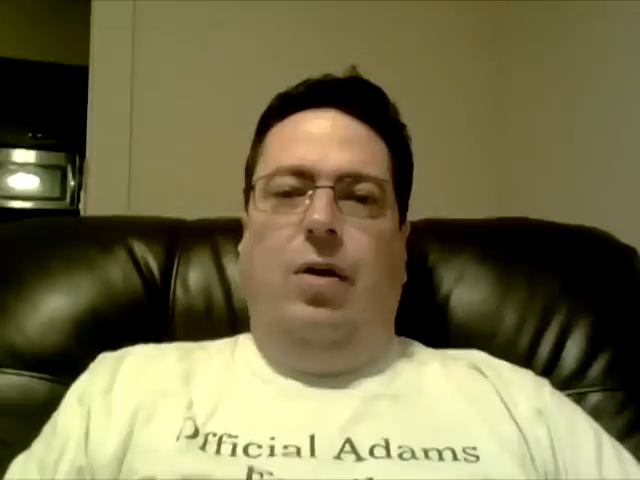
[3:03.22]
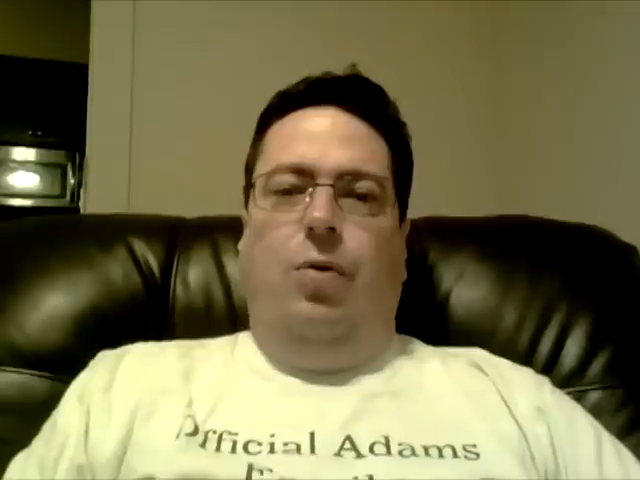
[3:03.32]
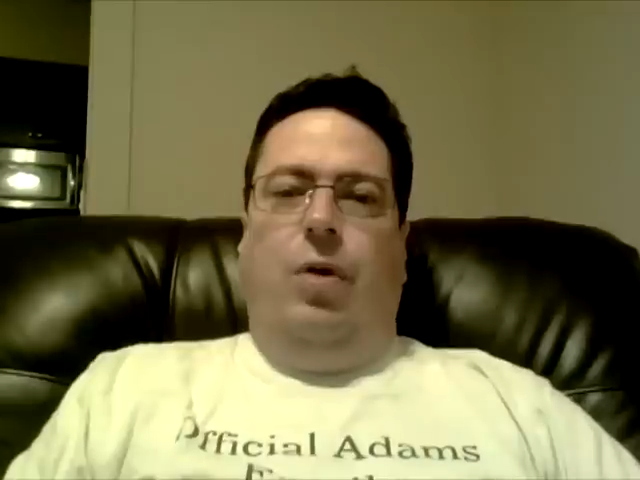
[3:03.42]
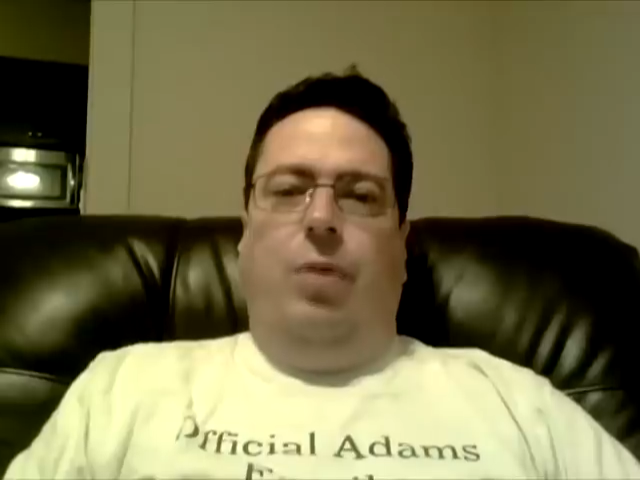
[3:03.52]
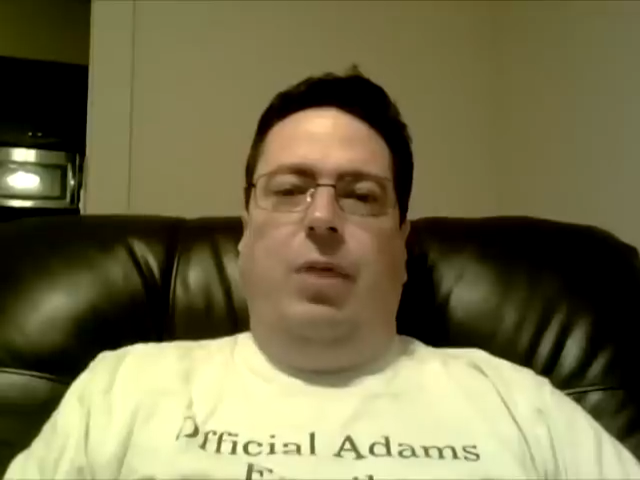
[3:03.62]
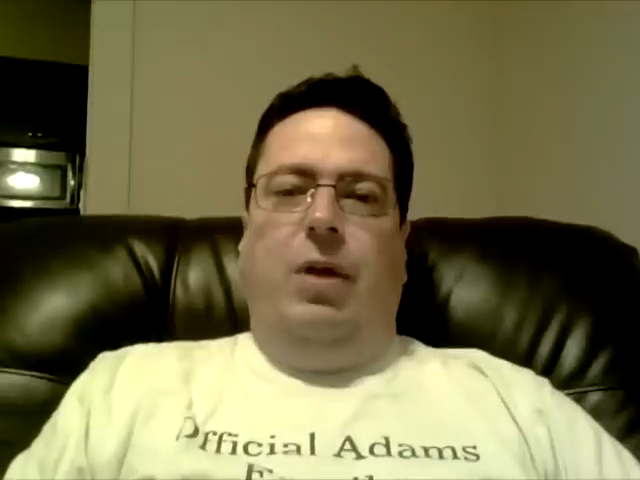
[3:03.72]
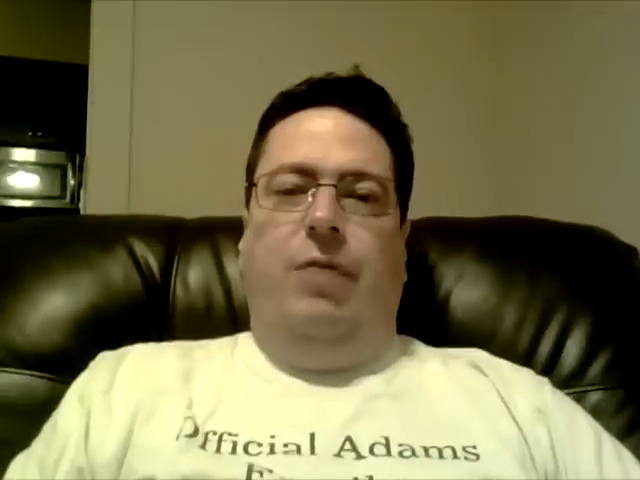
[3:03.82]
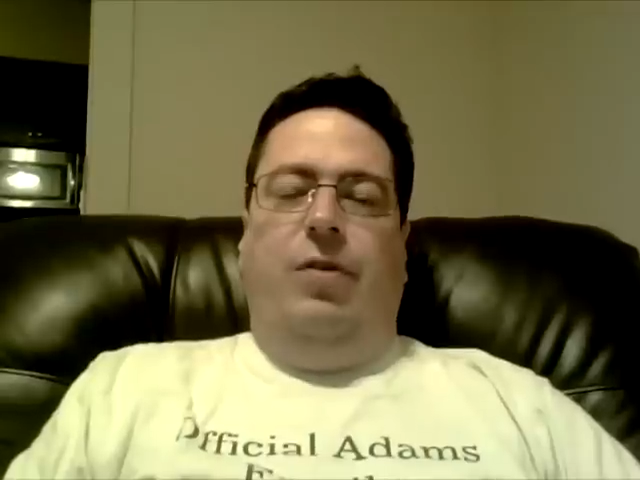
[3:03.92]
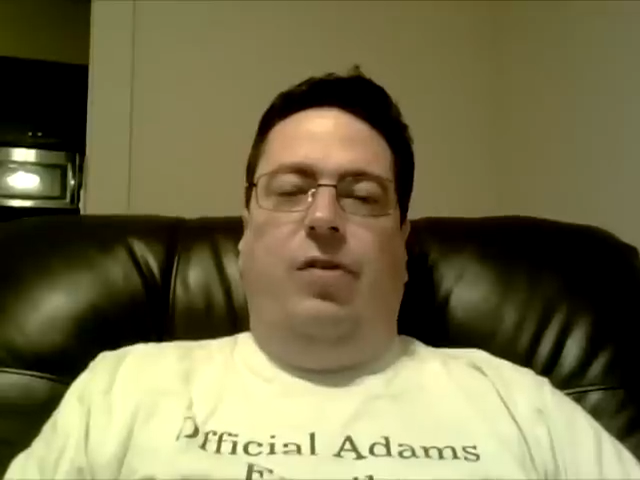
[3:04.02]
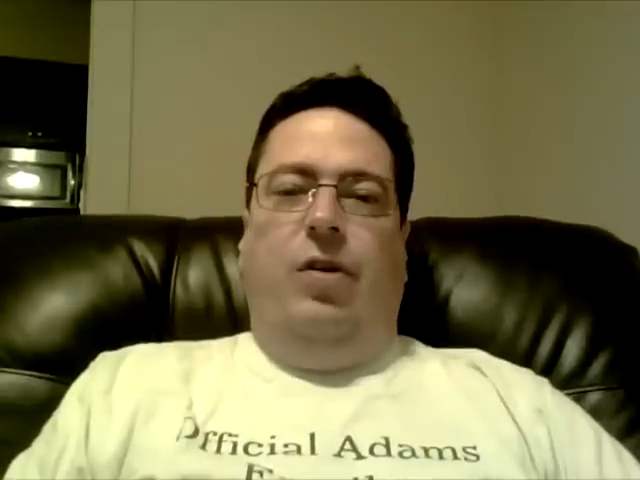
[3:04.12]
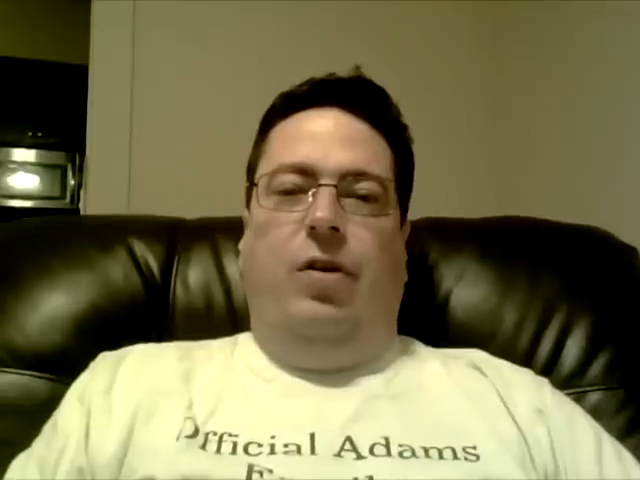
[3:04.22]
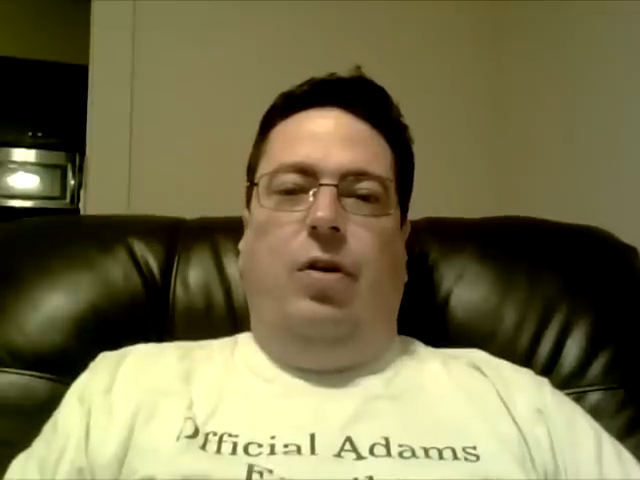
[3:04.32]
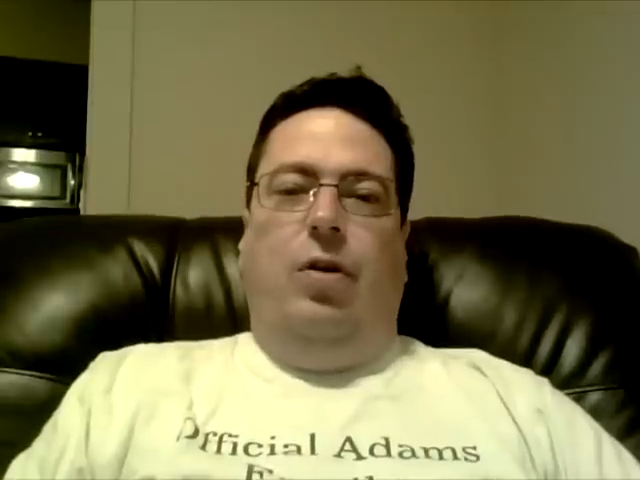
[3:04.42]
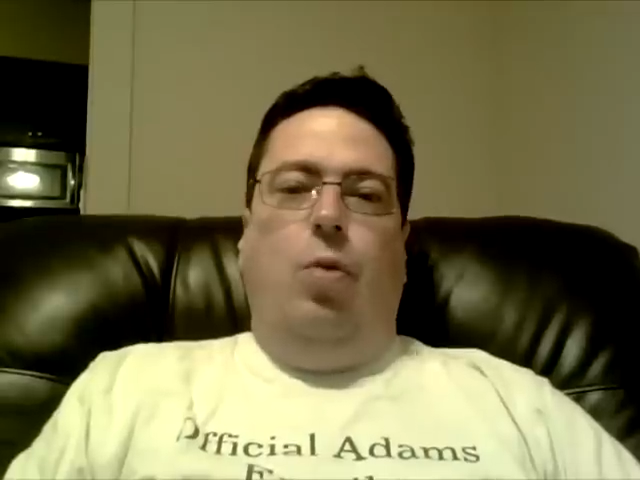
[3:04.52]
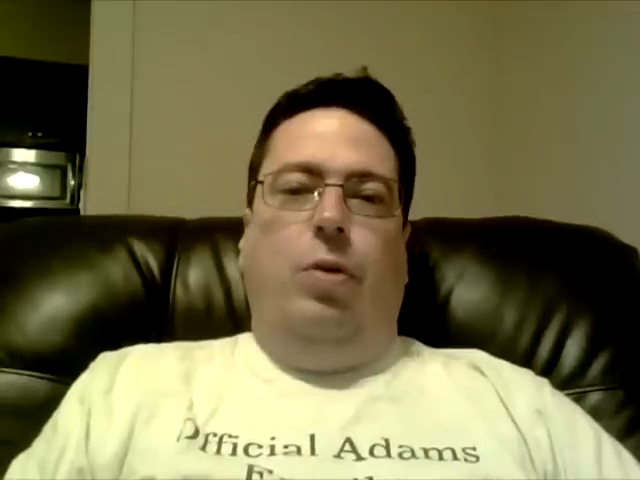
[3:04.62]
what I believe is a
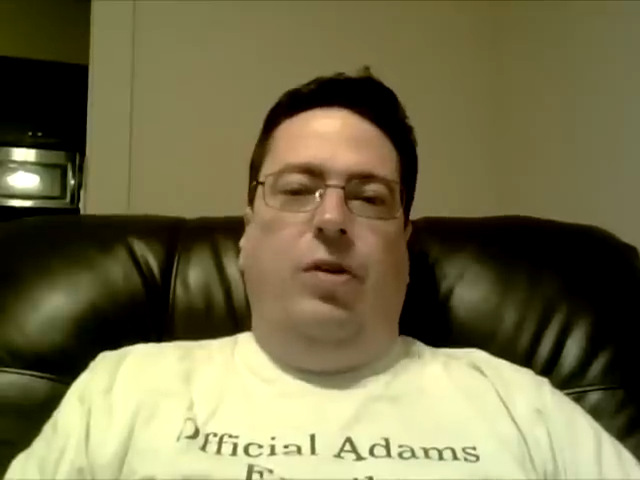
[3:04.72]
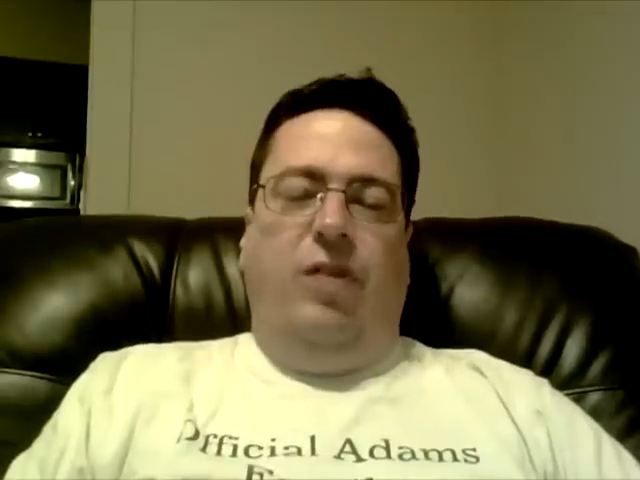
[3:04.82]
global